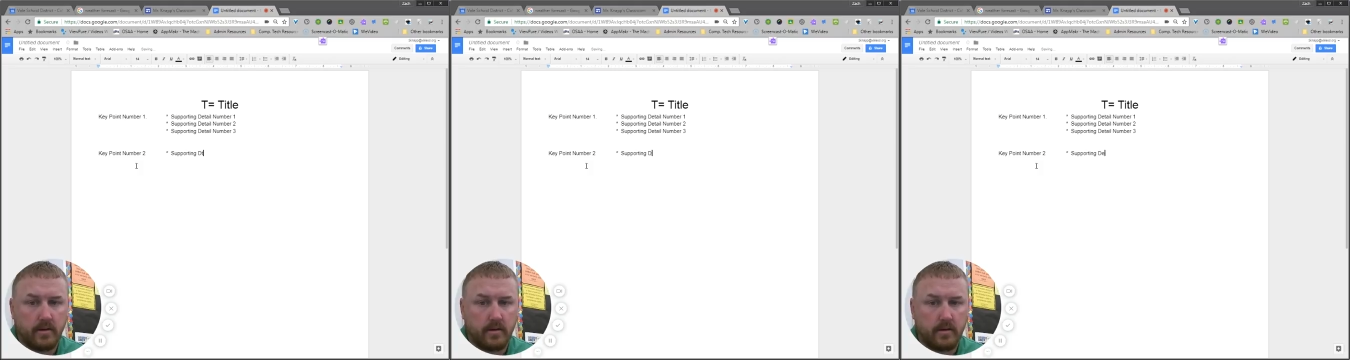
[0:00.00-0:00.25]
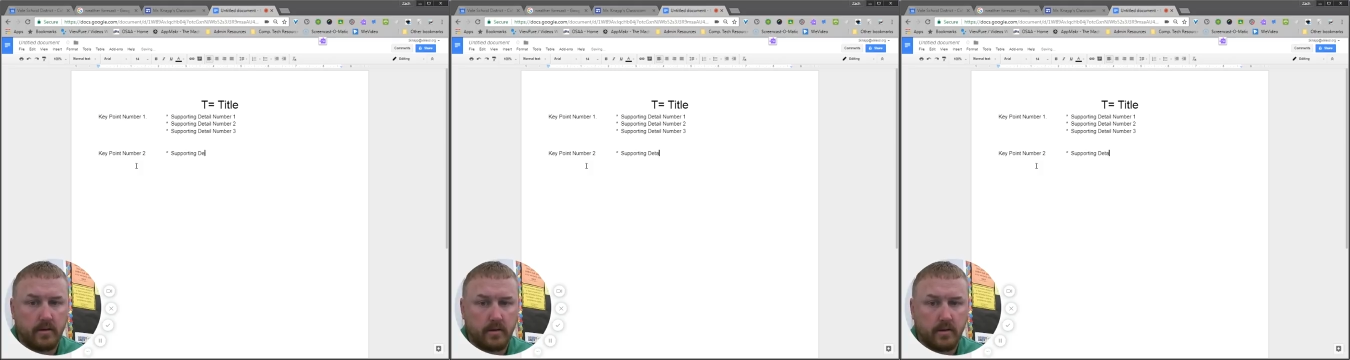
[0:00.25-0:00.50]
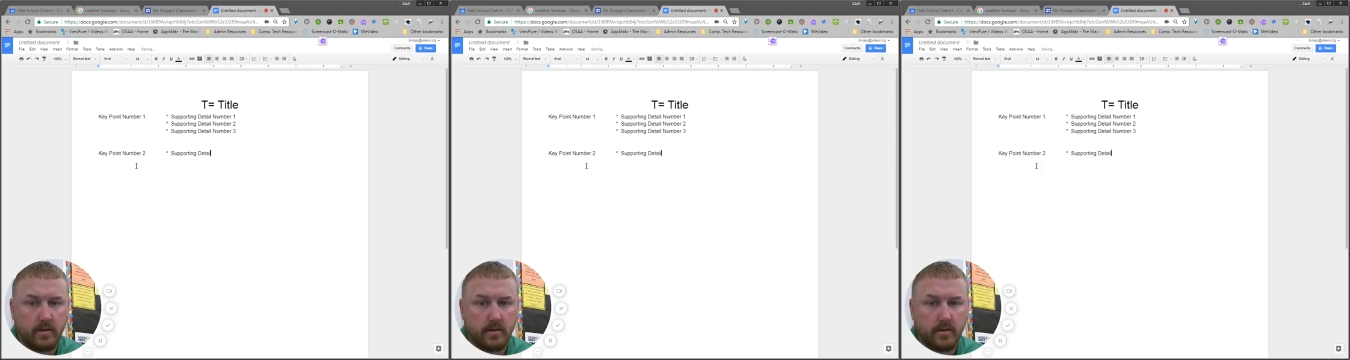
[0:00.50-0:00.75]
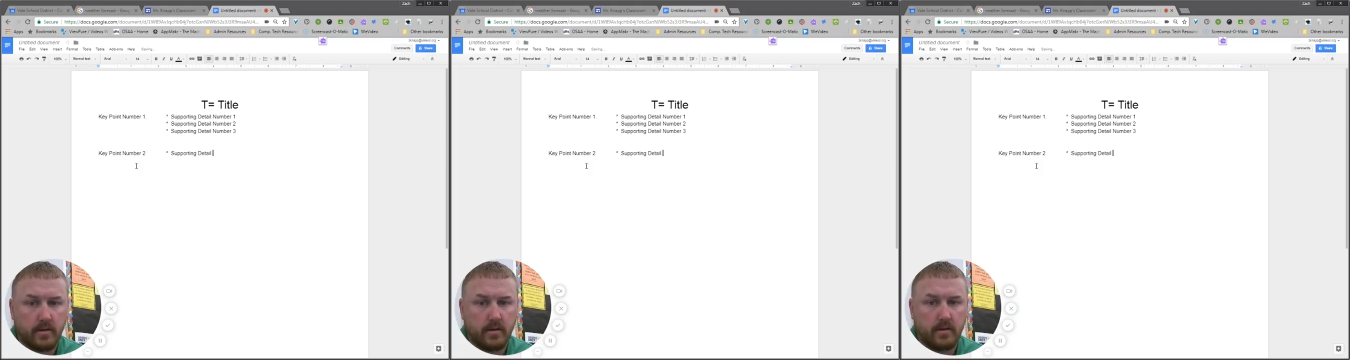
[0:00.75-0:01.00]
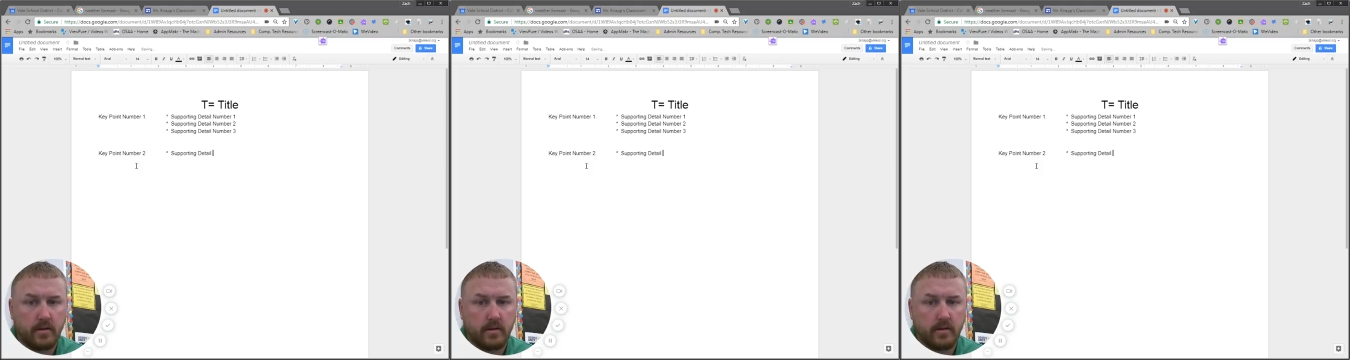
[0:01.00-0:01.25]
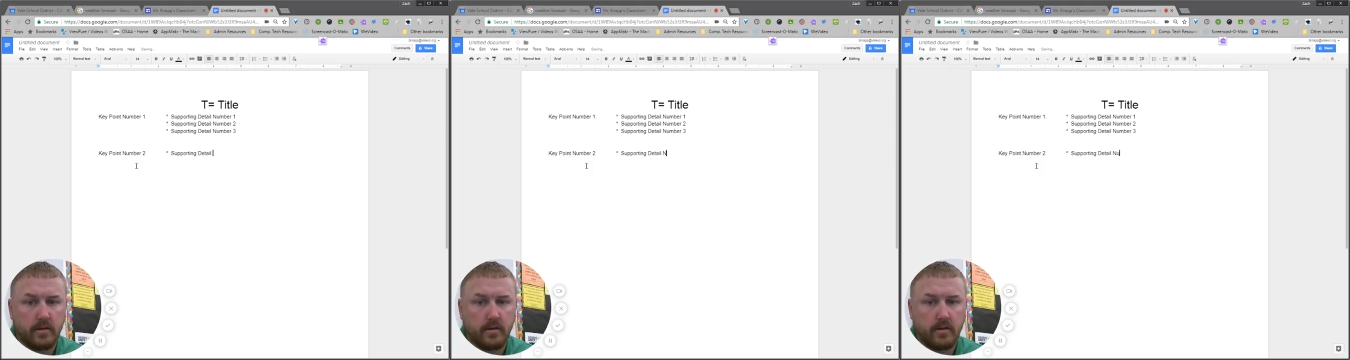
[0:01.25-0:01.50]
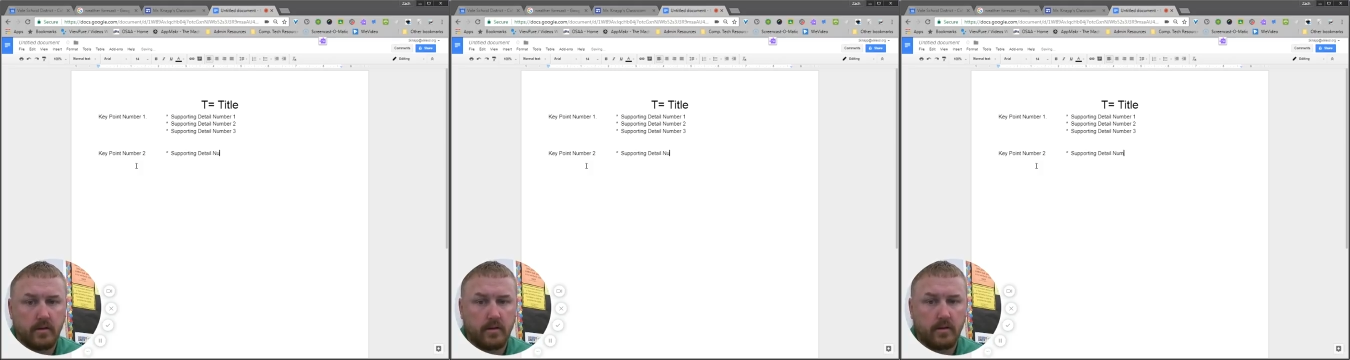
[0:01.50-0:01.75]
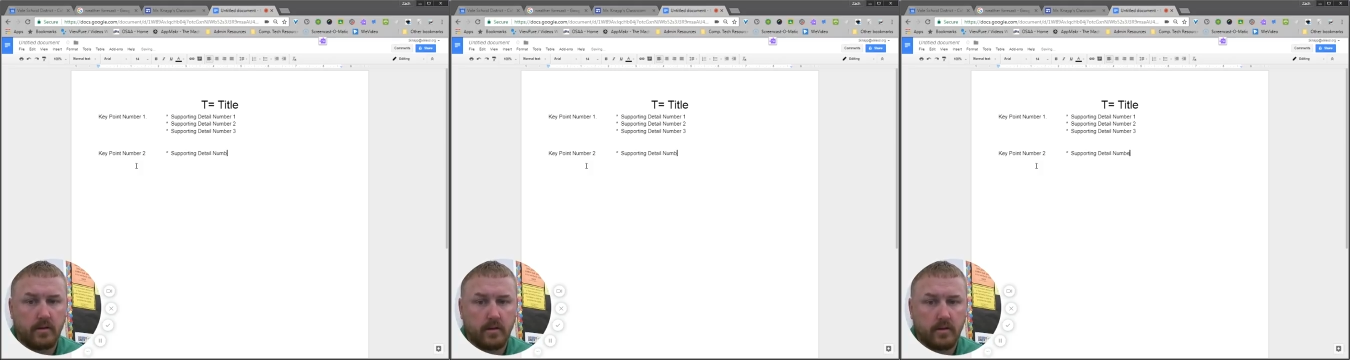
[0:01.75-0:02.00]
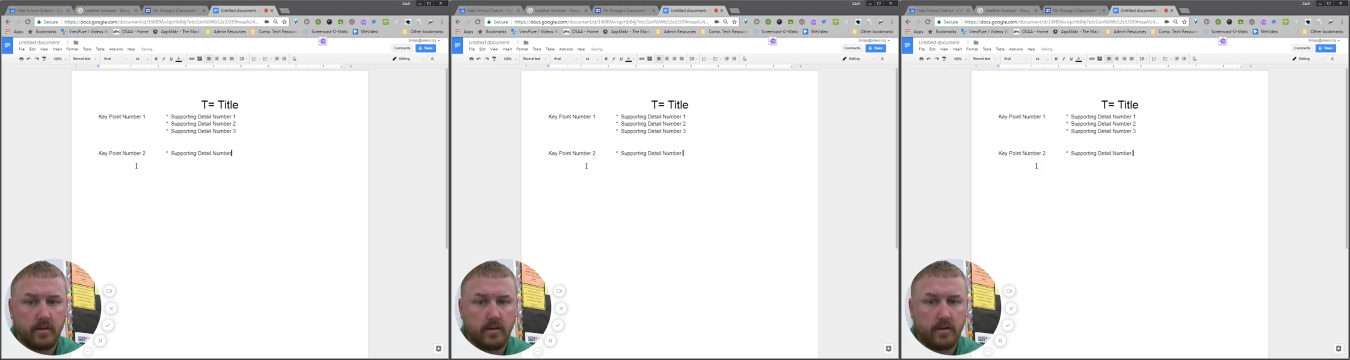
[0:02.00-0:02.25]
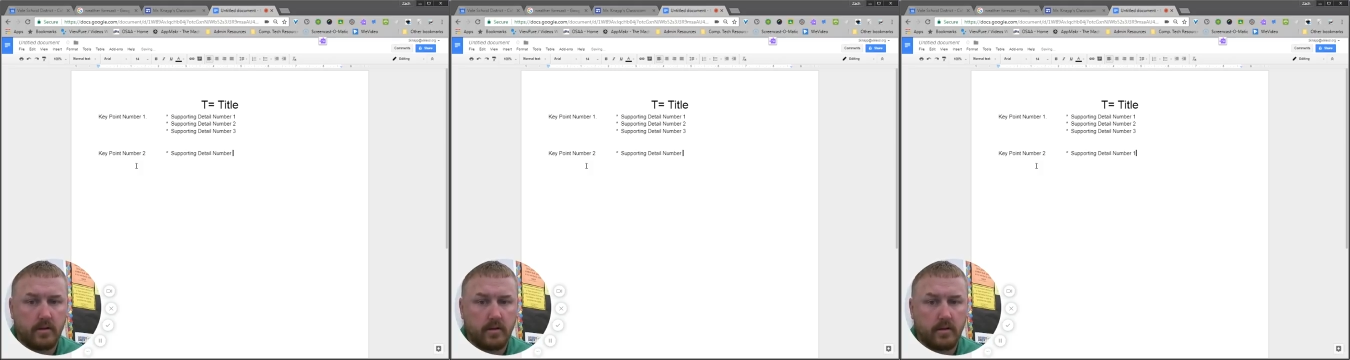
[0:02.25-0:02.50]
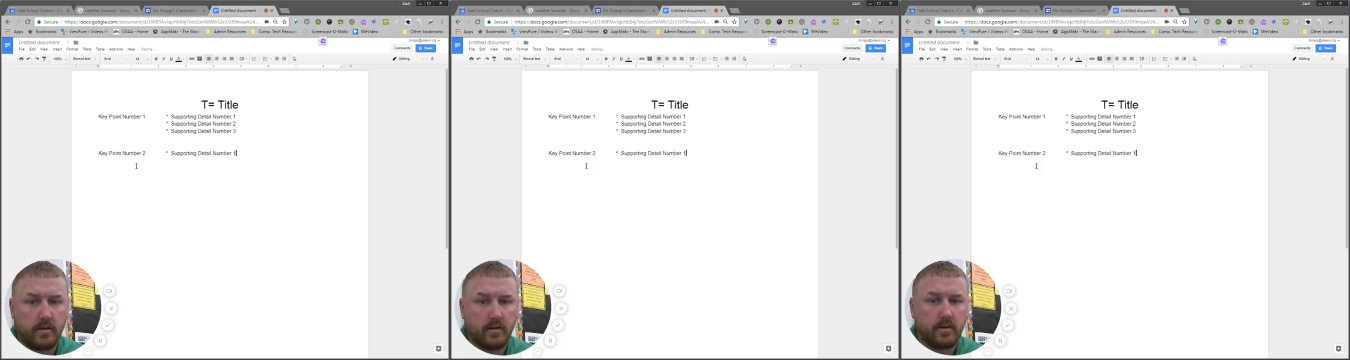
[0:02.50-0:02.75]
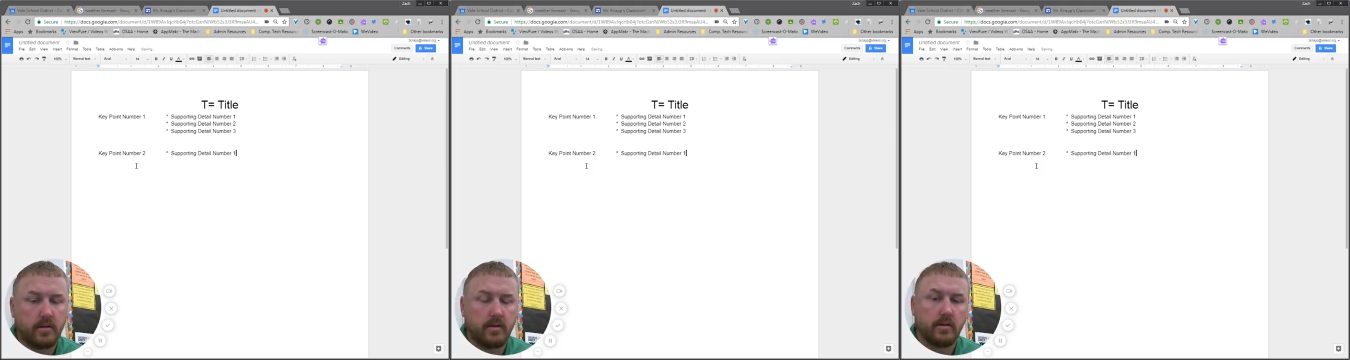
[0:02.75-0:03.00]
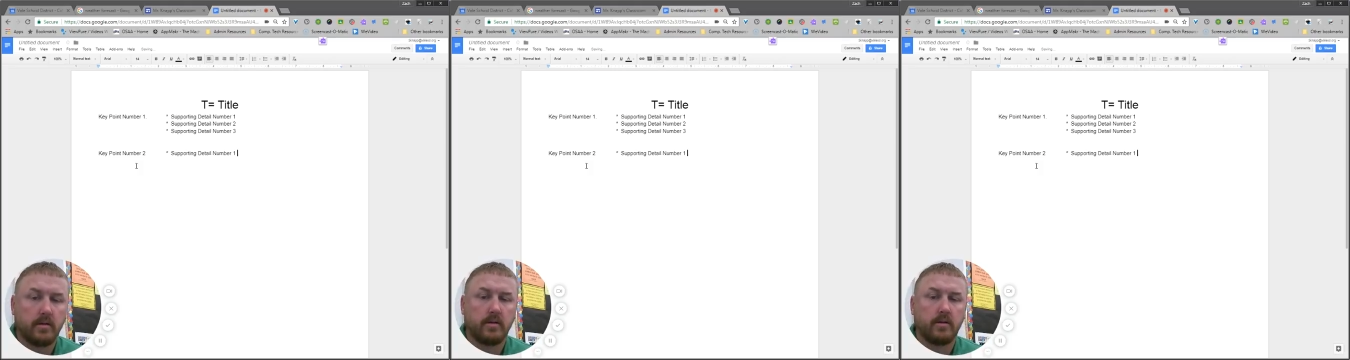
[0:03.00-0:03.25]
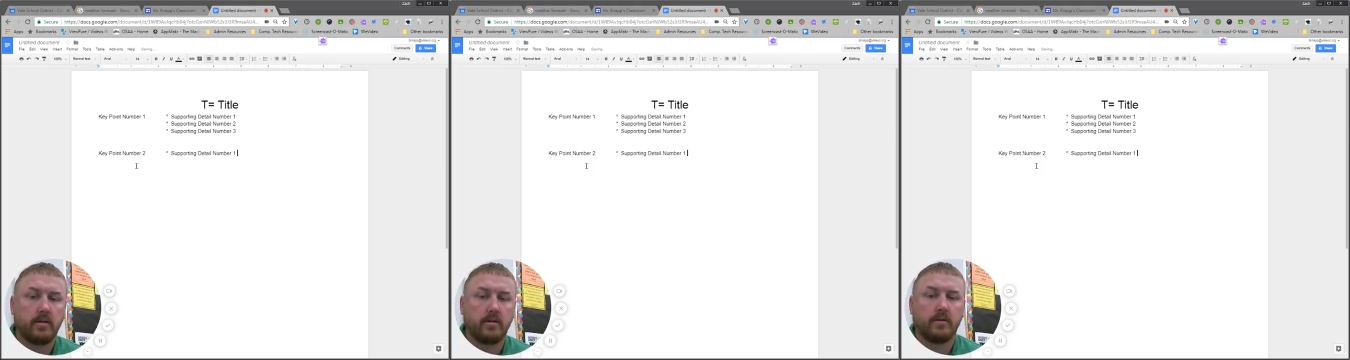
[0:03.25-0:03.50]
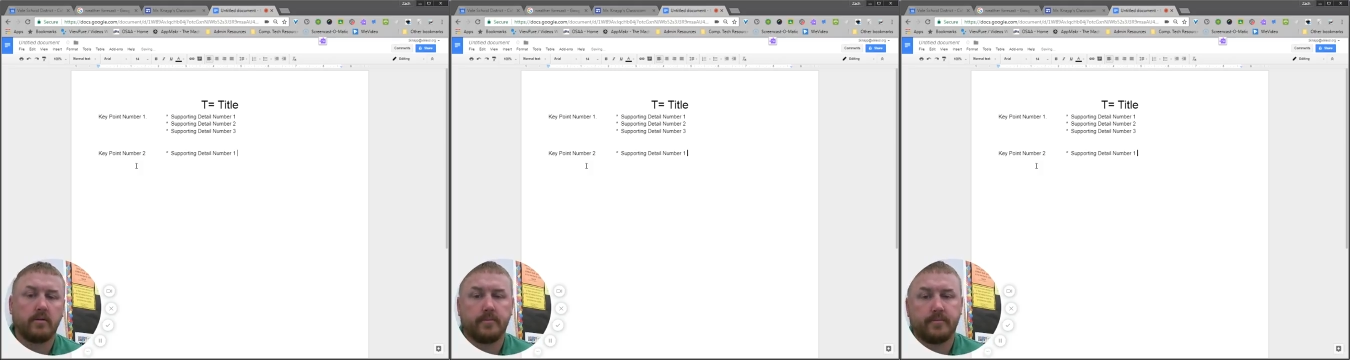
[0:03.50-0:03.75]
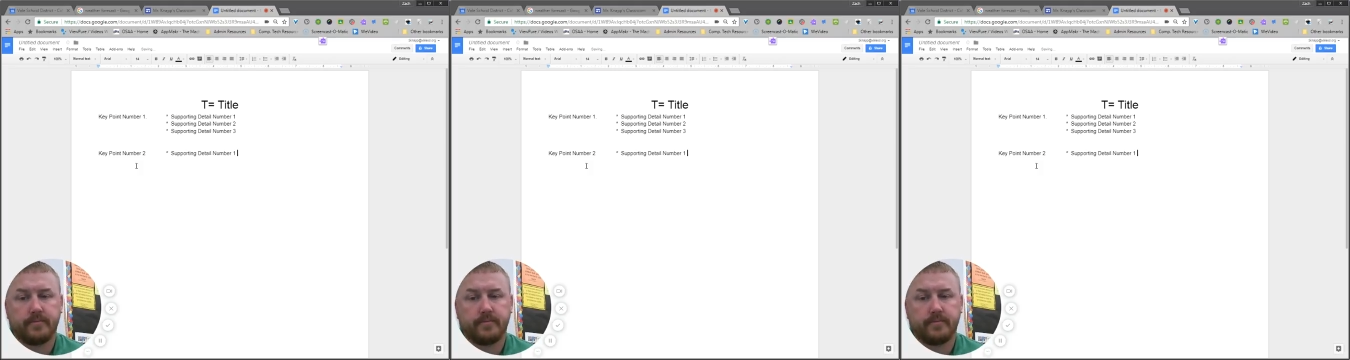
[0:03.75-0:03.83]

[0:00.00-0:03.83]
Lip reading: Nobody speaks.